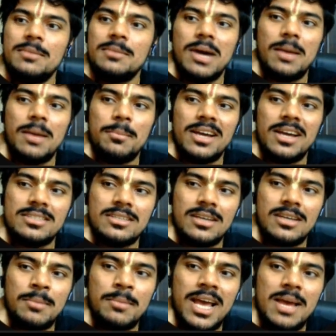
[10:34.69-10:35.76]
And my
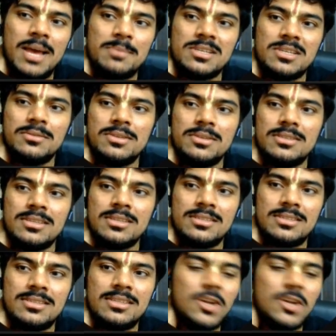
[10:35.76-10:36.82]
app
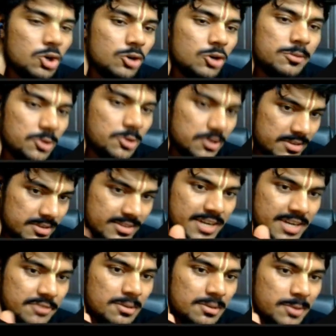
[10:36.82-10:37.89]
service is the
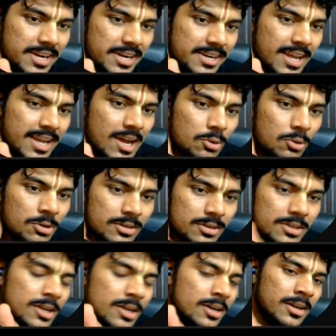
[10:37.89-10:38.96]
NodePort that will be handling
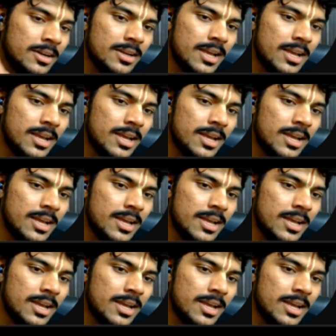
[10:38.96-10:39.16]
our